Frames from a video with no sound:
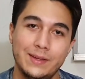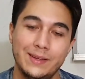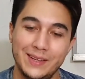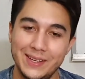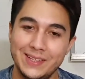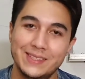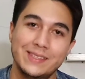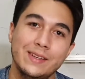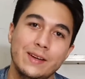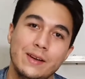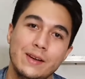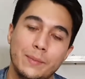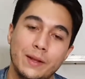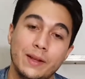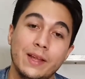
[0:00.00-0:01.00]
Yes, the
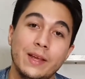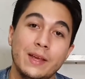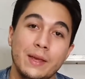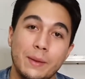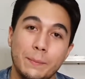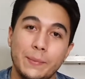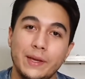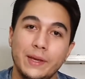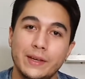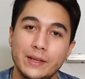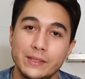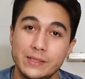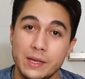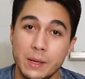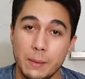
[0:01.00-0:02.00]
airmail.
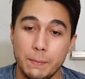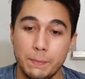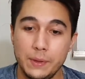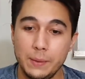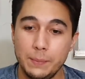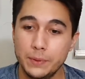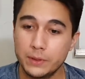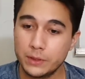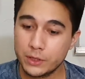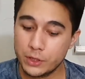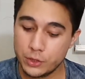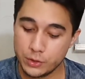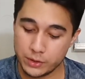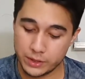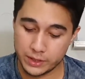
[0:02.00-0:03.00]
Because people
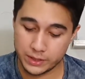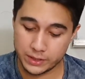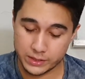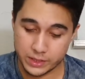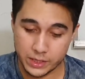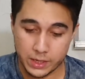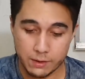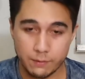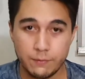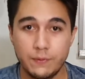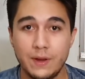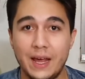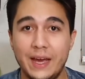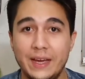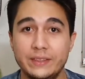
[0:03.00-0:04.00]
couldn't
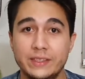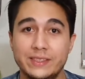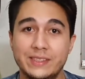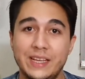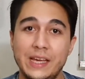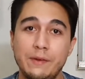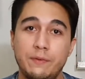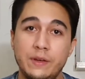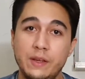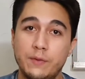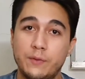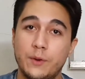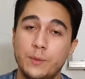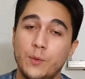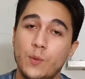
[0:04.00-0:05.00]
fly safely
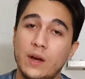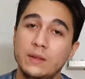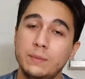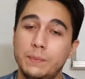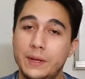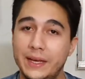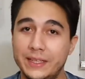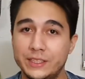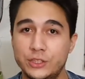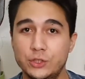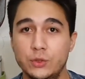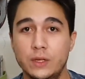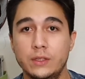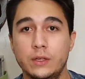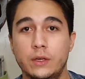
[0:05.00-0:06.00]
from one place
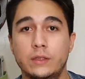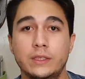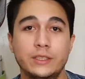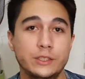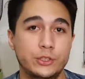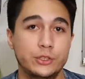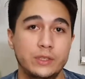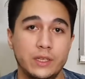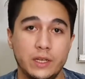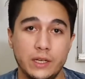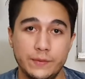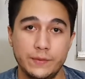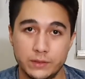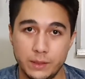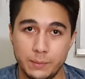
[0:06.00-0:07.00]
to another to
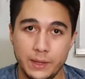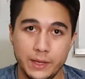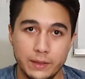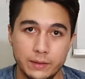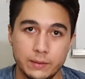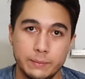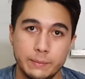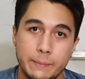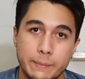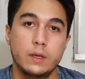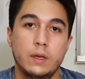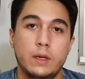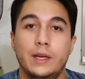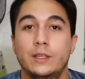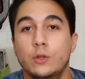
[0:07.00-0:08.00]
deliver the mail.
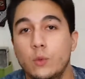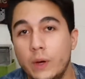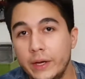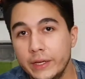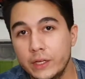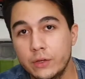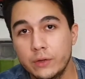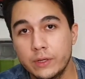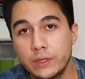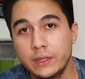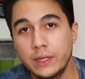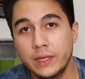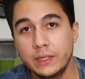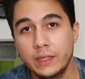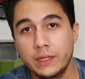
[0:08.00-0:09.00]
And why couldn't
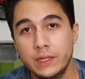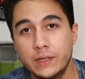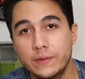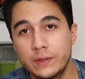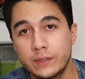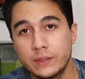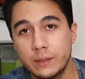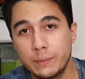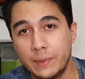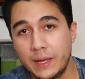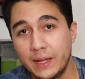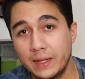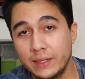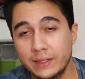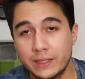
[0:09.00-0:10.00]
they deliver the
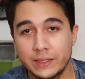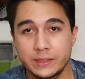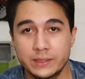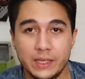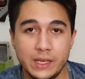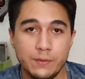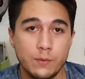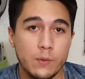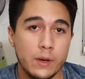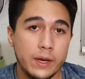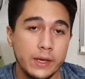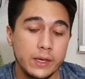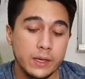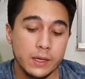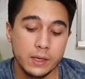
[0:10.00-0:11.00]
mail in a safe
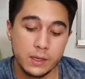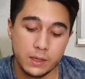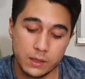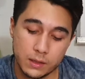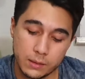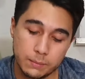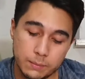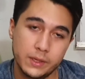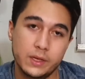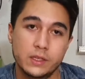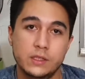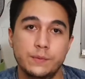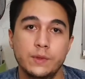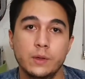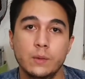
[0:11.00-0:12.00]
way?
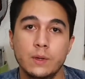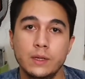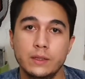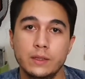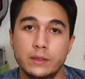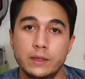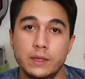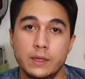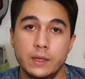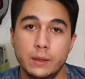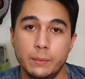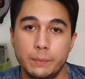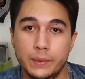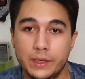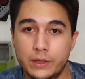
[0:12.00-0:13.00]
Because of the weather.
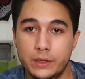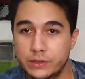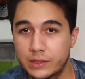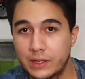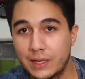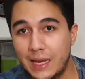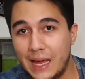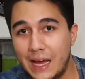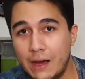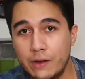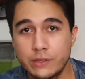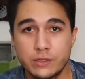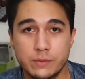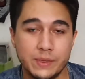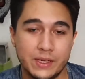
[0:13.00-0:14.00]
Because
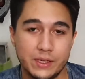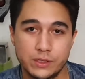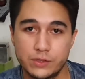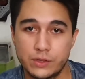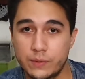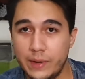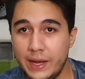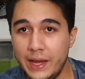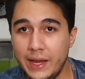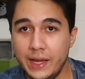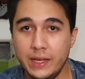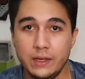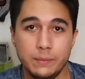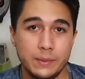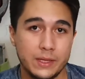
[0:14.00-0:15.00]
clouds, because
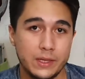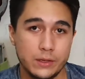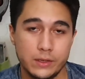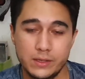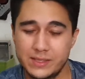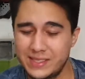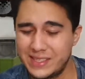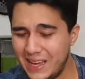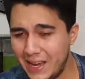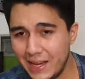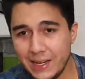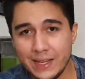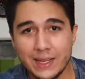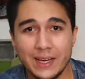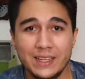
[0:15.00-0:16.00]
rain, because
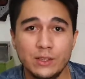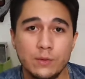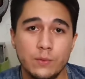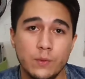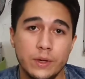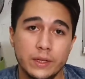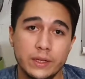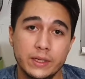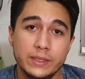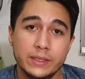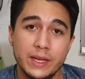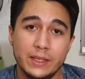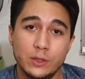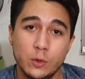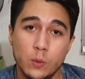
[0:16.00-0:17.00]
any kind of weather
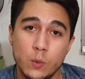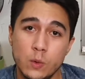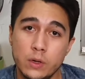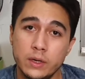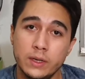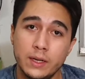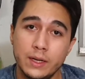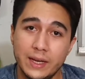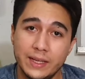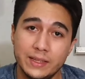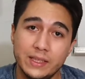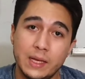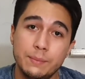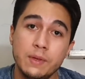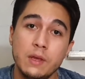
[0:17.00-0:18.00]
that wouldn't let
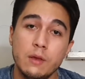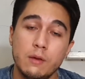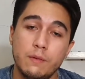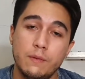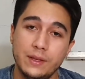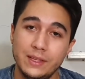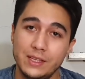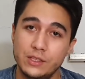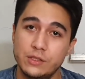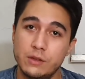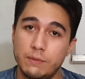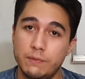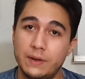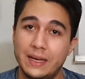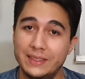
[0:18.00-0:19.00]
them finish the
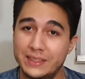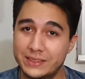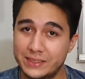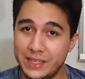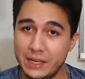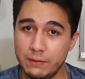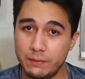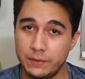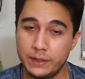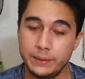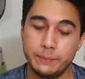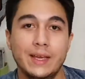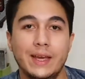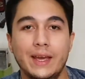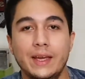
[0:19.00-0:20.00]
flight safely.
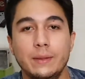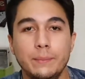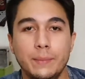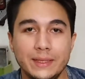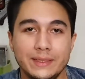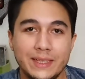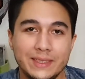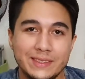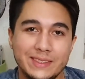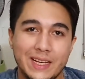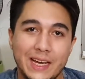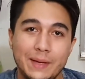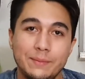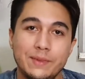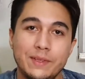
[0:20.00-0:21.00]
And by that
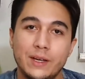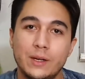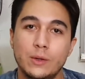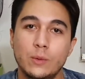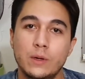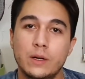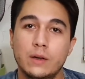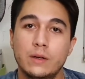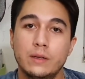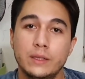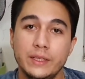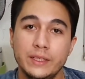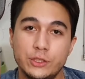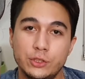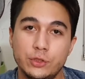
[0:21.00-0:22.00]
time there were
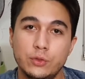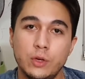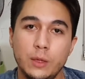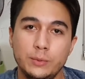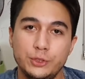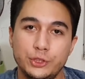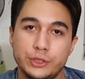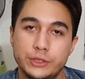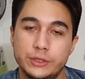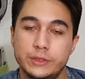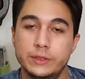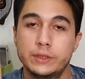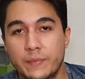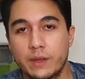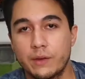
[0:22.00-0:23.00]
only two
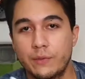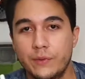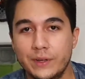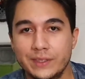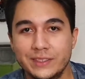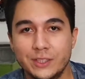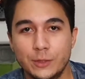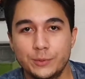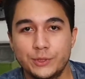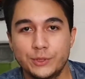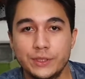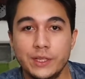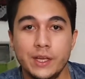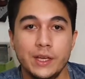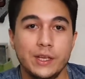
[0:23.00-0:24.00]
options. First
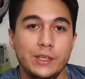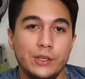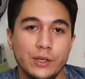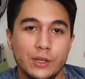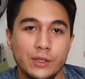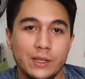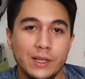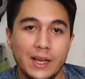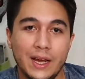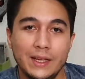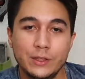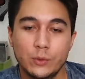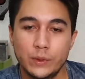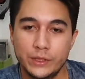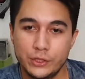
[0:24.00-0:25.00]
option, you could
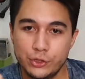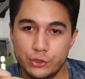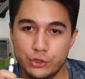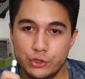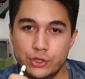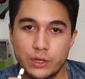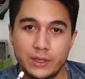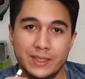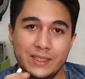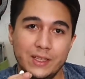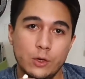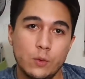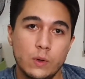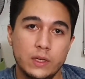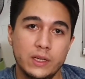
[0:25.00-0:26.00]
land when you saw that
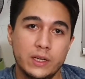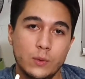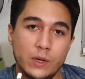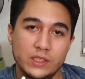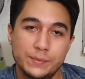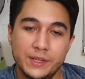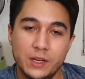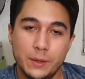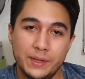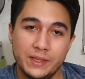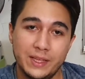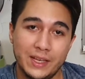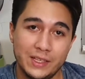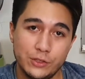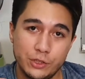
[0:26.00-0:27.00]
the weather was becoming
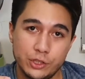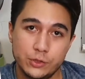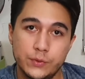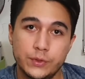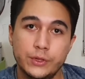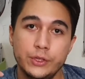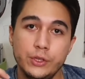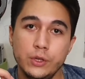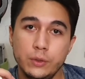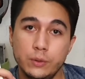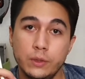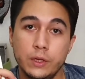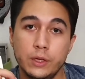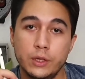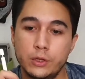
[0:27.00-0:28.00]
dangerous you.
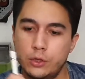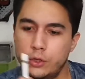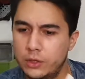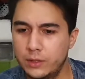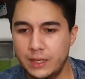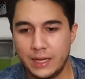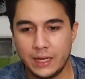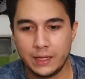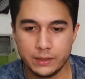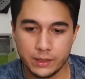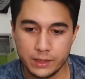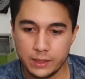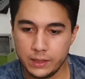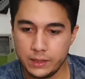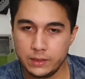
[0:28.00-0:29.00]
You could
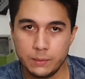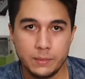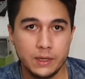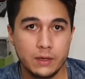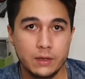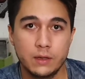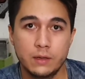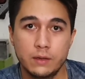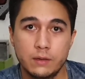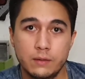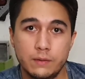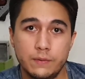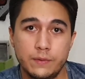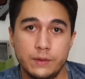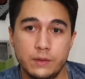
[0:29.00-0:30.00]
land in the middle
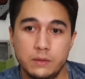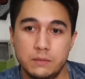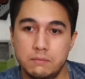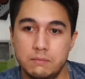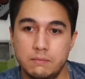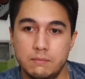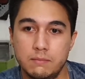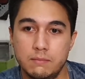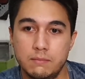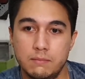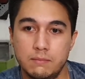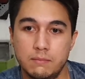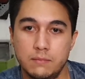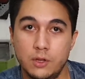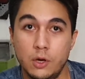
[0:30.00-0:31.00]
of
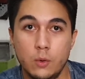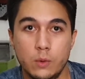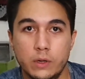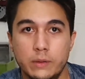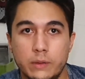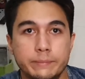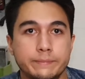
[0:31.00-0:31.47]
nowhere.